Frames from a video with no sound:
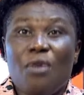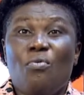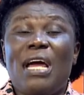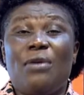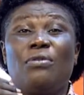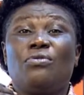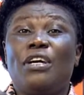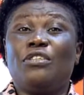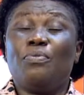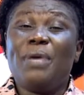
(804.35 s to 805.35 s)
we are not
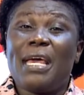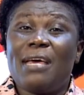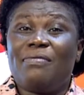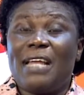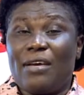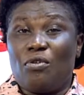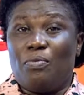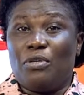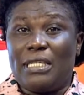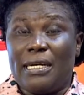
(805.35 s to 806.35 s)
going to behave like
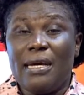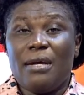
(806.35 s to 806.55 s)
Obote,